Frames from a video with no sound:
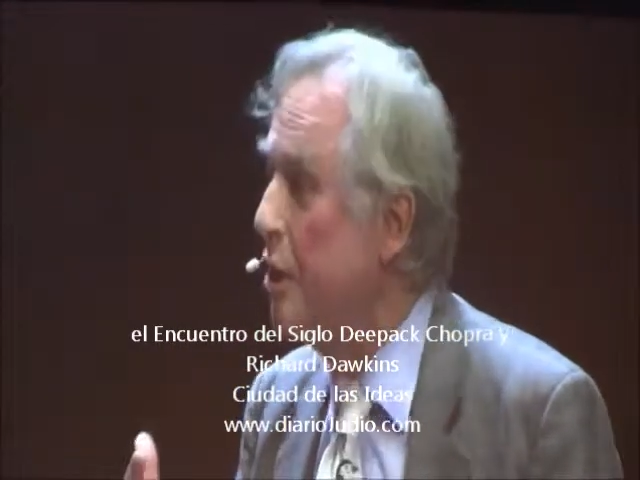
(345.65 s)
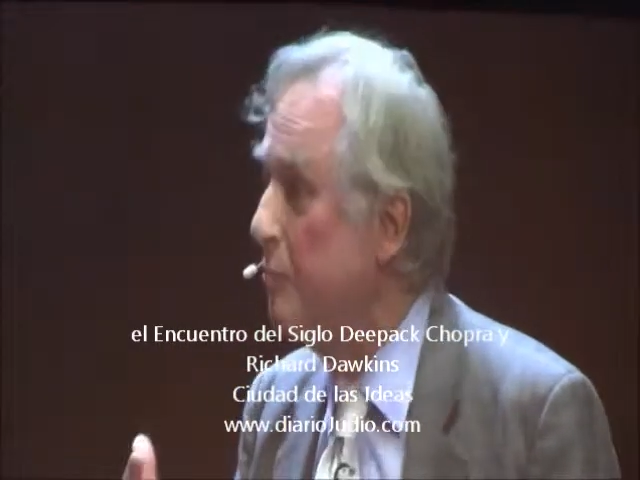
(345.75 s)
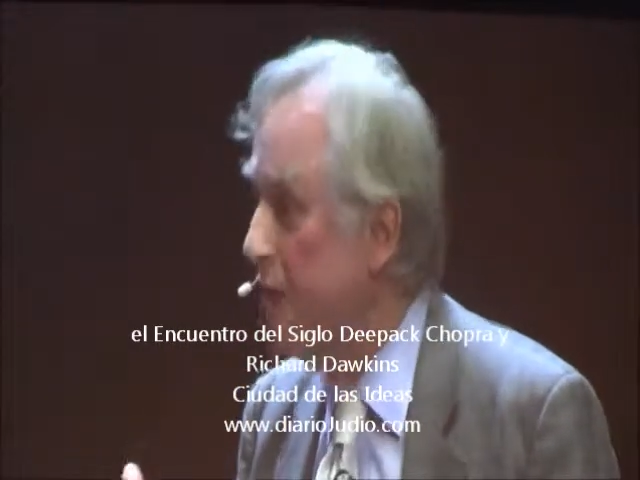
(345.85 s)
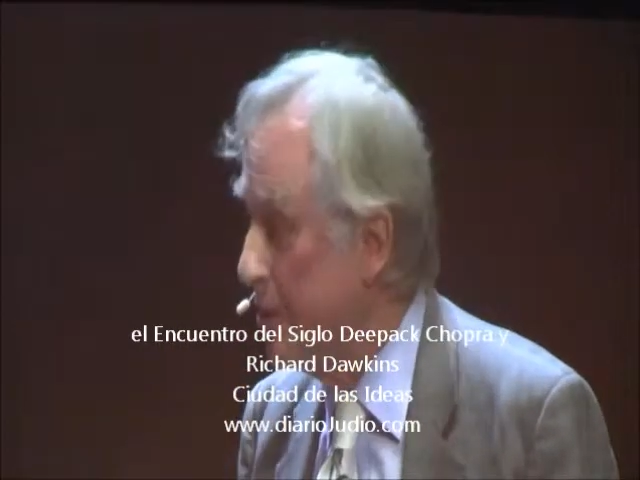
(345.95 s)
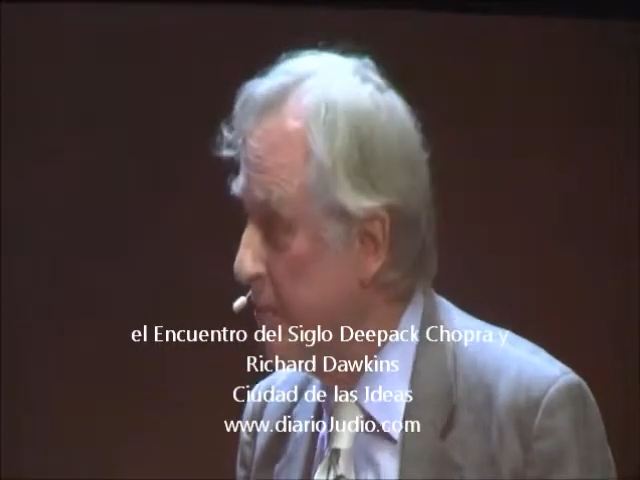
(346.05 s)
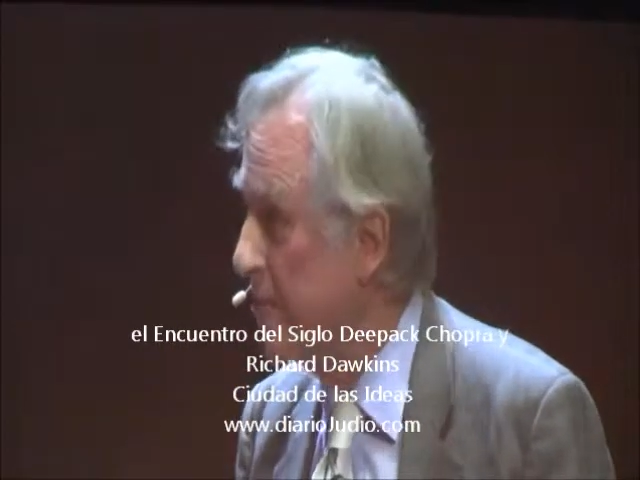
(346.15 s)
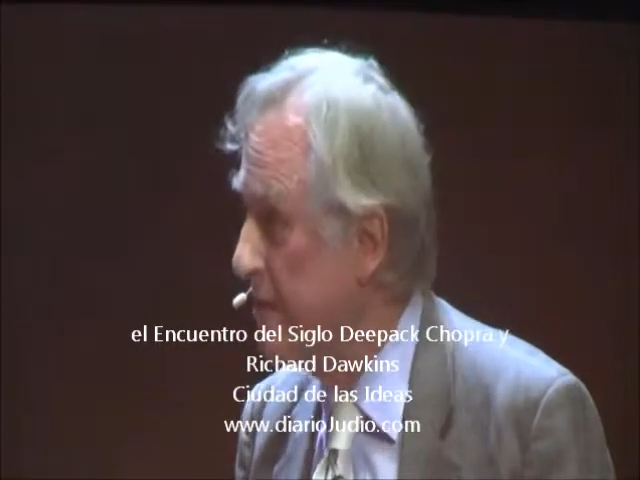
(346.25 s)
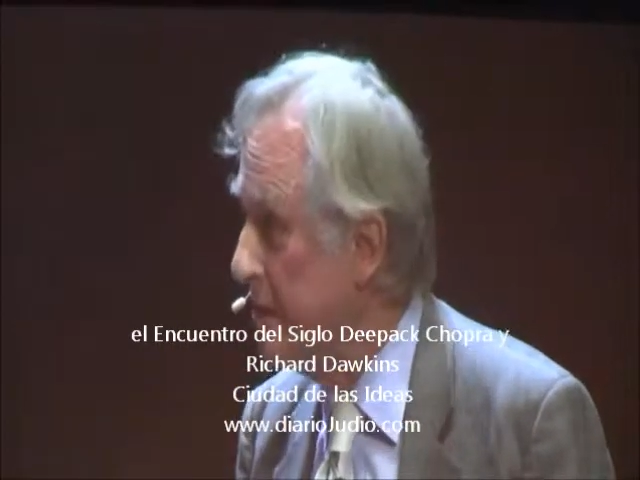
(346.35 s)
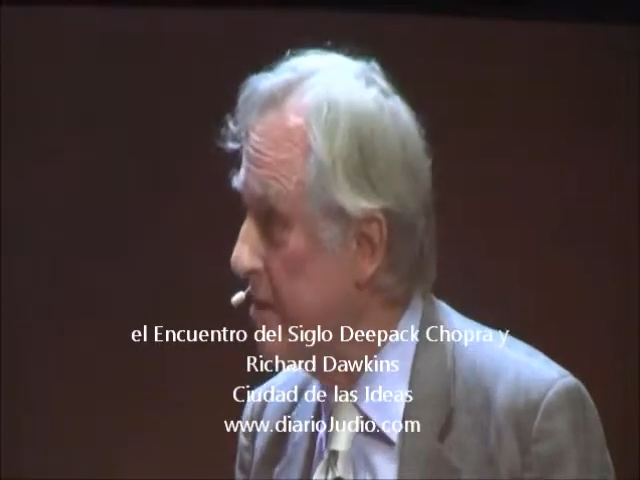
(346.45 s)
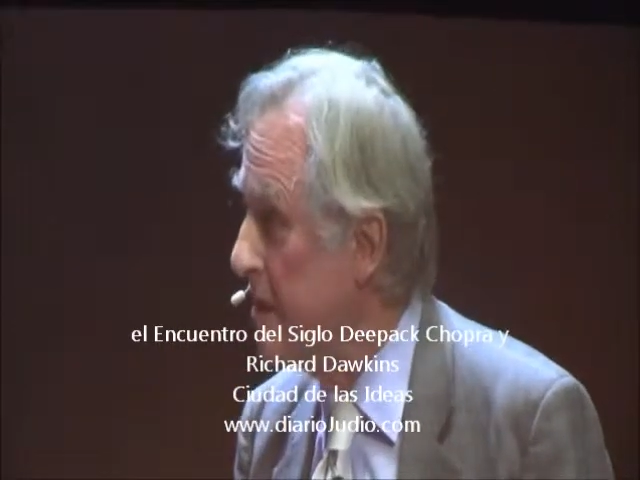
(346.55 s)
purpose
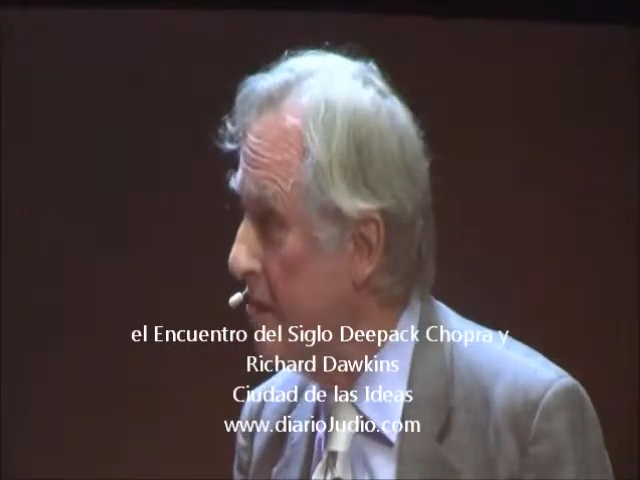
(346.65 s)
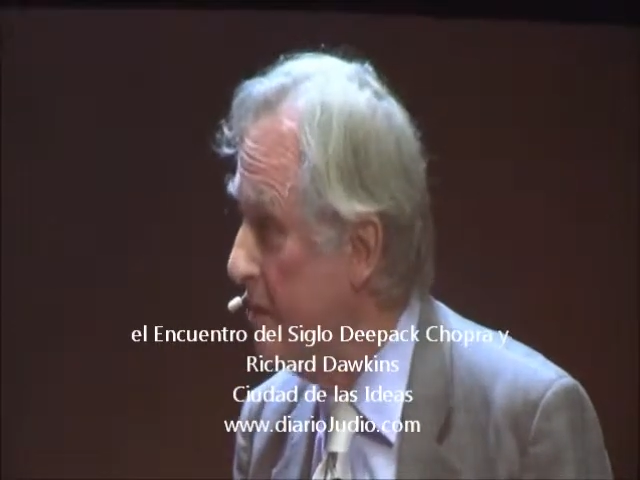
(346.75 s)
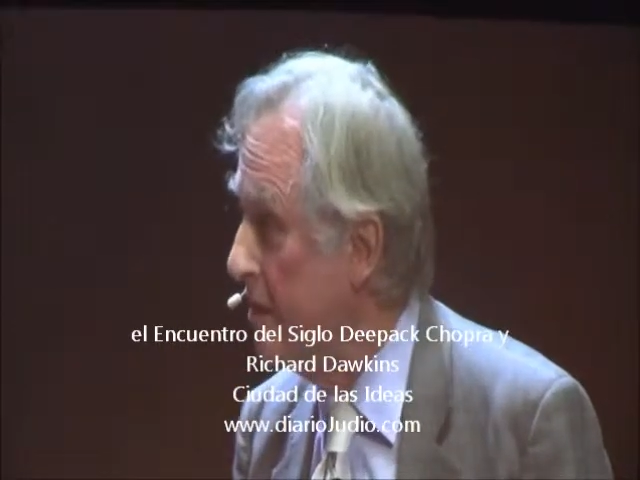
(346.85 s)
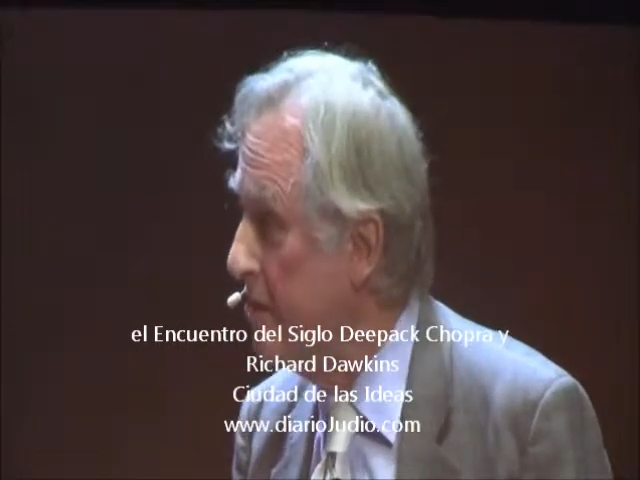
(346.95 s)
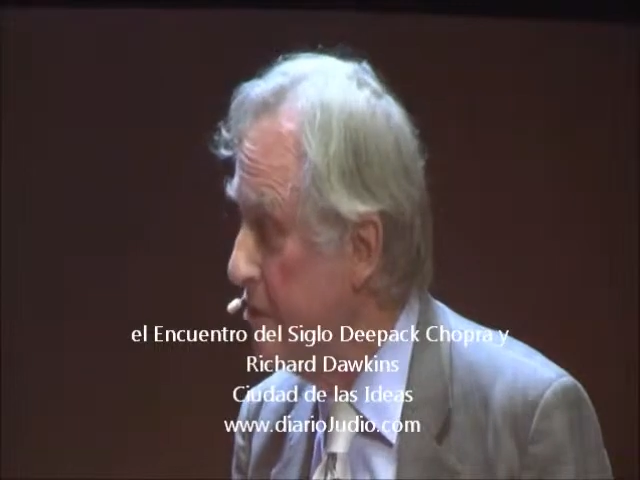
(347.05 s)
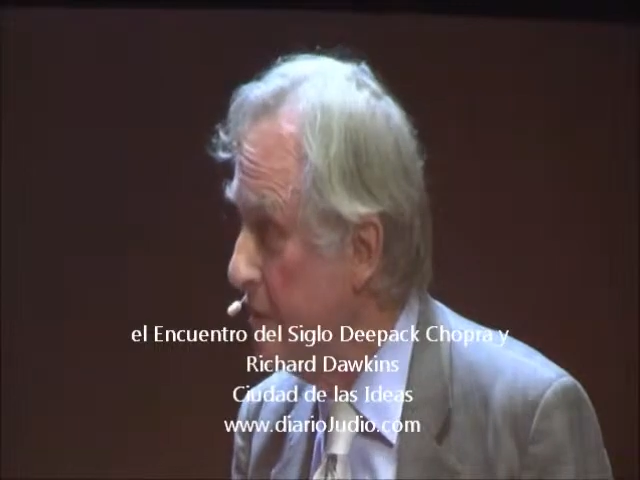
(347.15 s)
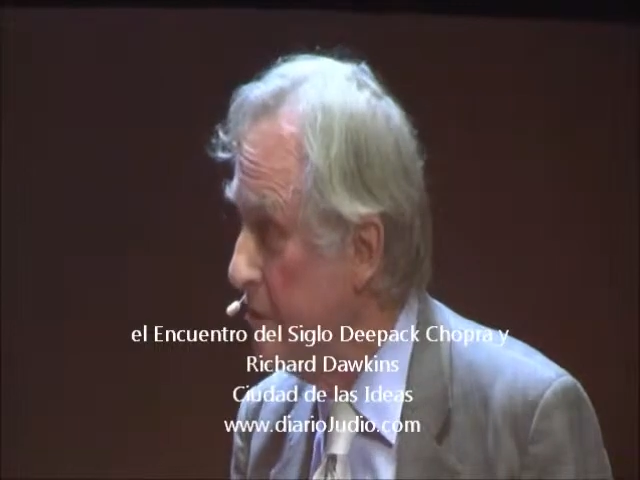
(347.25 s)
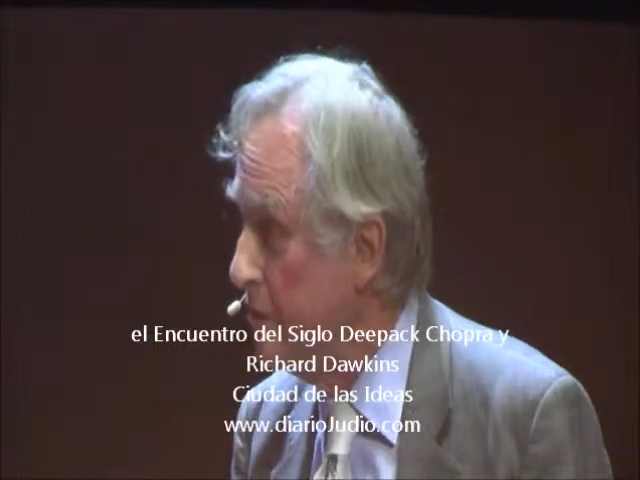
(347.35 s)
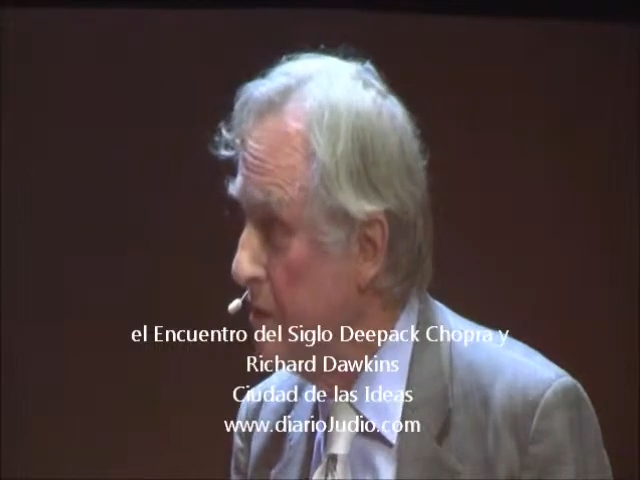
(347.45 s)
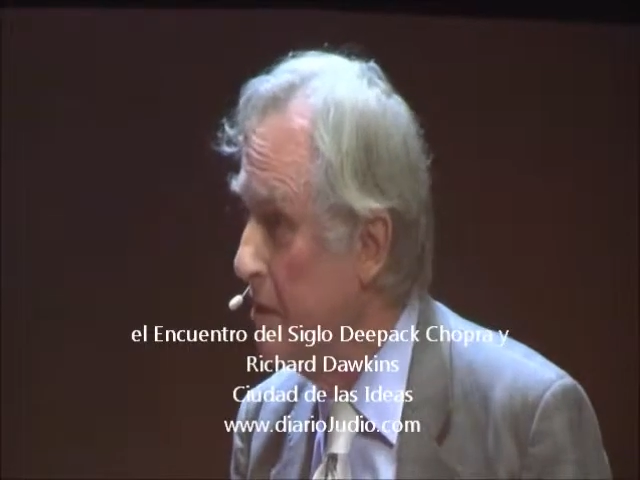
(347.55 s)
is a very
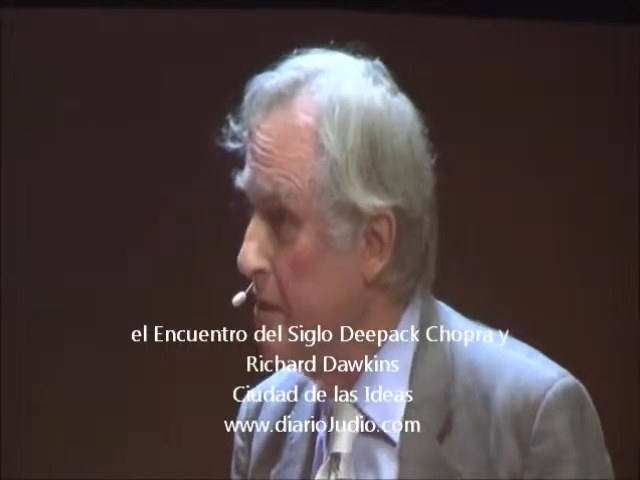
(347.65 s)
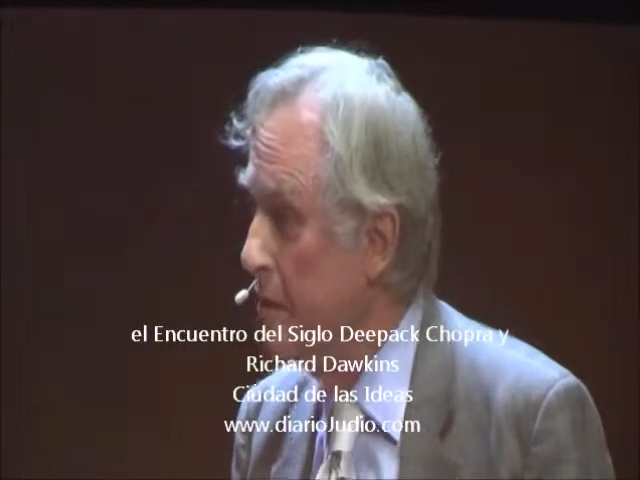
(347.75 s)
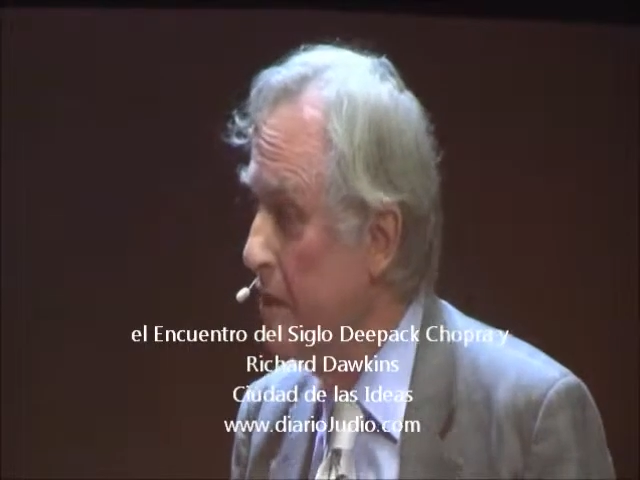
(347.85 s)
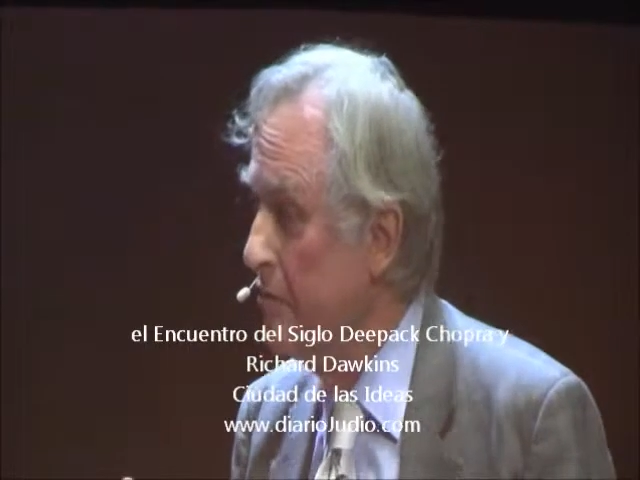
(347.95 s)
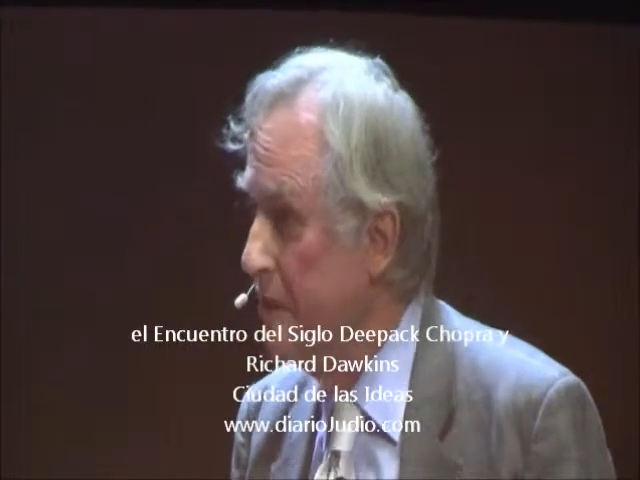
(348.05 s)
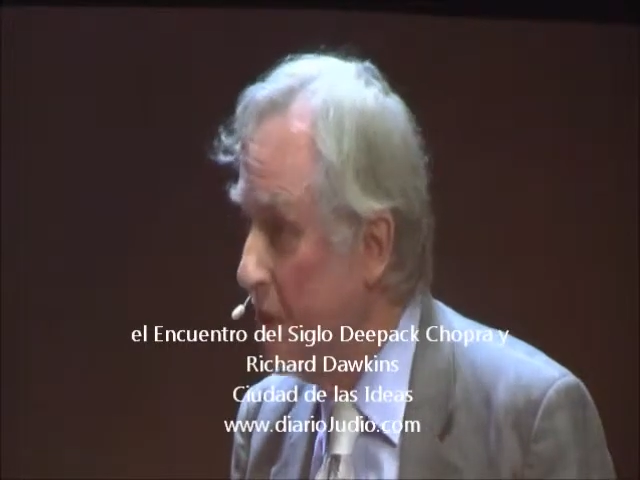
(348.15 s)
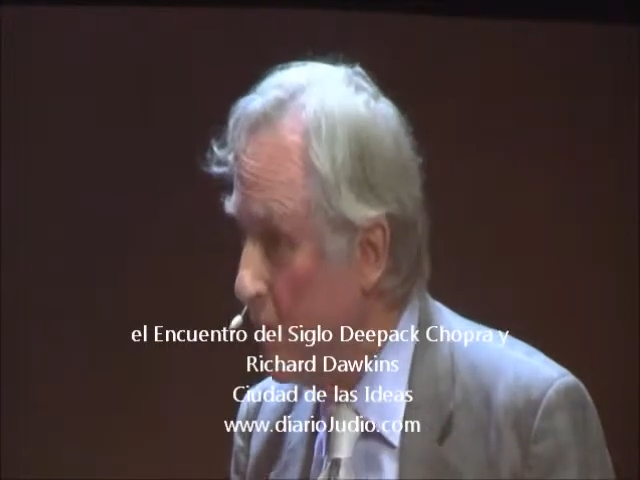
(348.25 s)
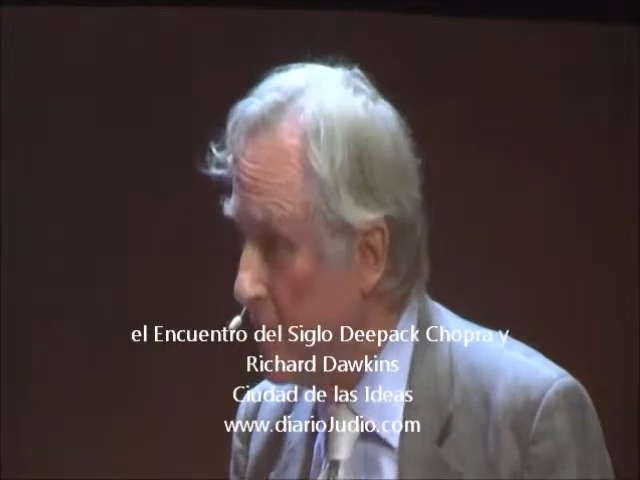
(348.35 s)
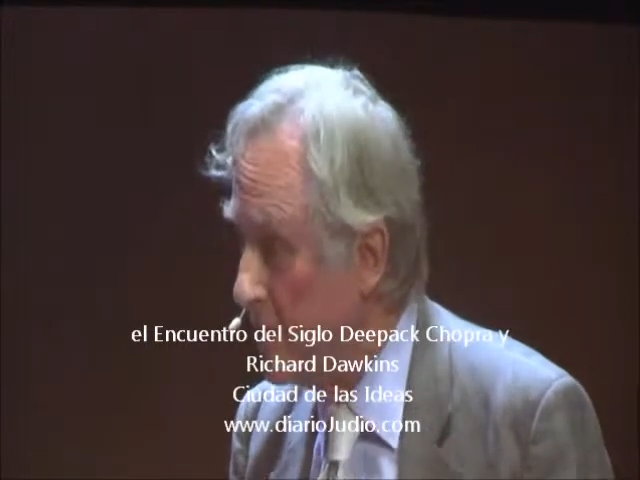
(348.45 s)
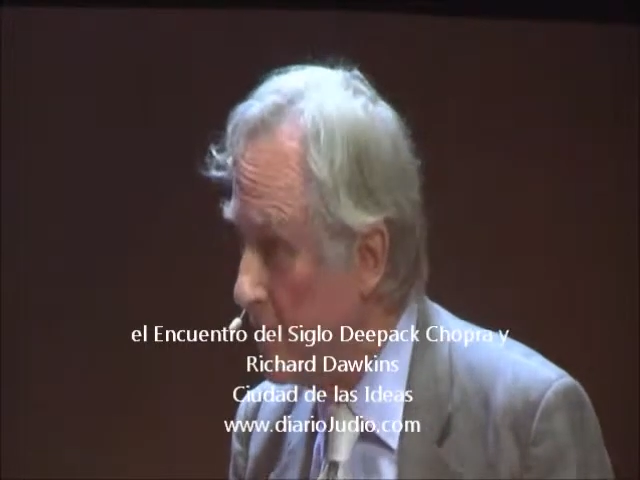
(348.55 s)
genuine
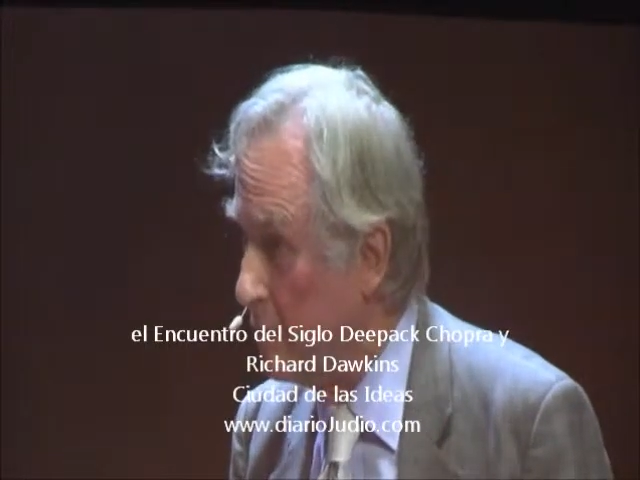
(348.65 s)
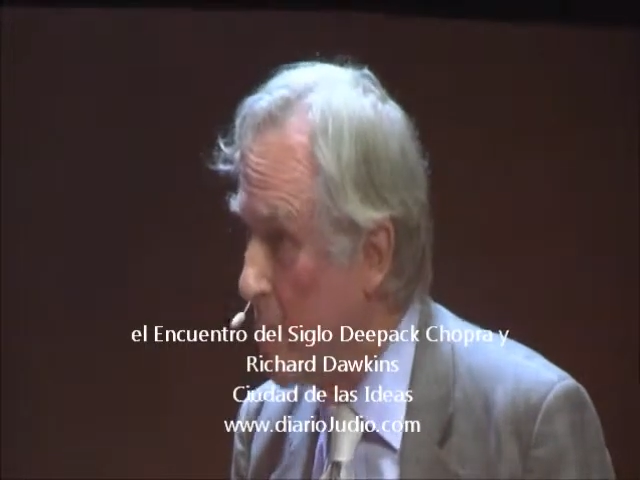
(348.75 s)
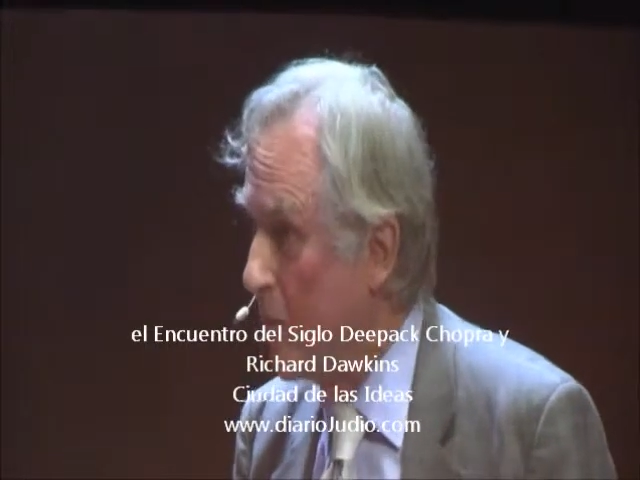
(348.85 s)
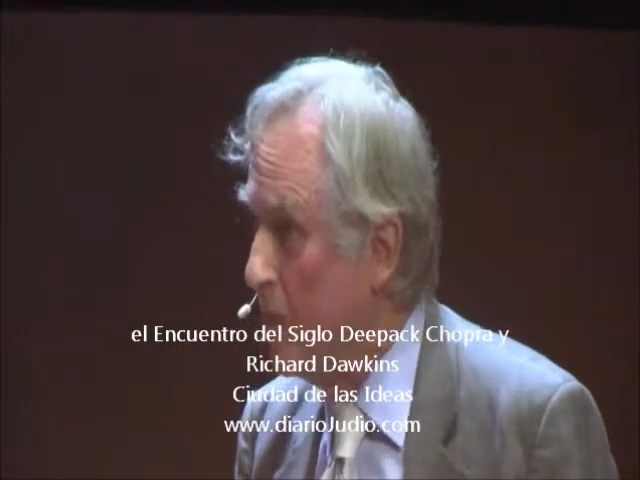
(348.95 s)
phenomenon.